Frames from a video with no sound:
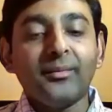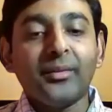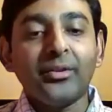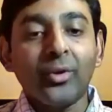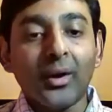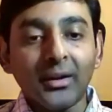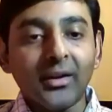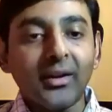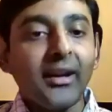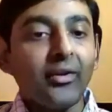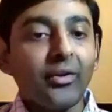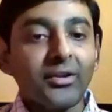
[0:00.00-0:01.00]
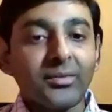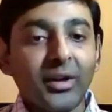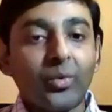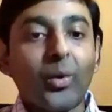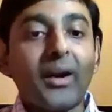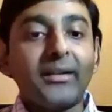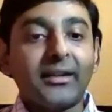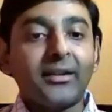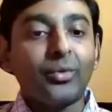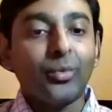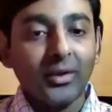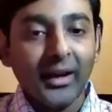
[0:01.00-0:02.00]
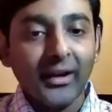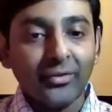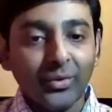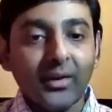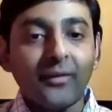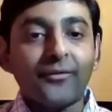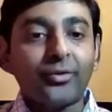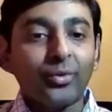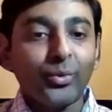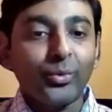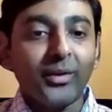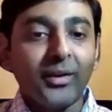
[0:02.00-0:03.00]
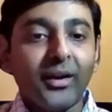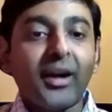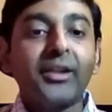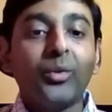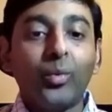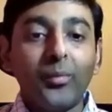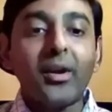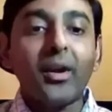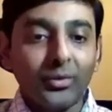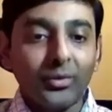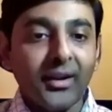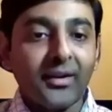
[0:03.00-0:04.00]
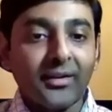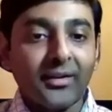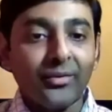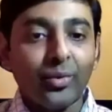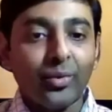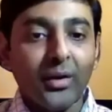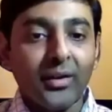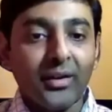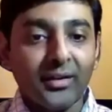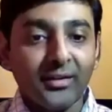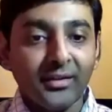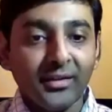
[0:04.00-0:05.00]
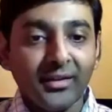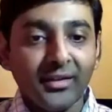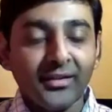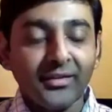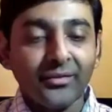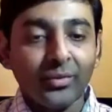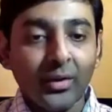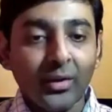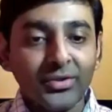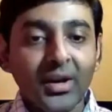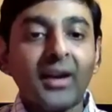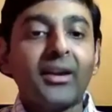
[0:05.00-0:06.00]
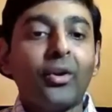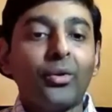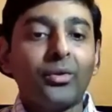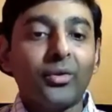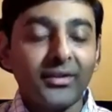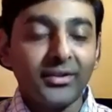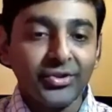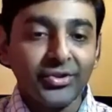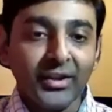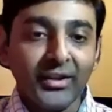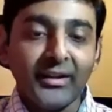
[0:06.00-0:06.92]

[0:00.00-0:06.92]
your learning or some advice that you would like to give to other women out there who are starting out on this journey?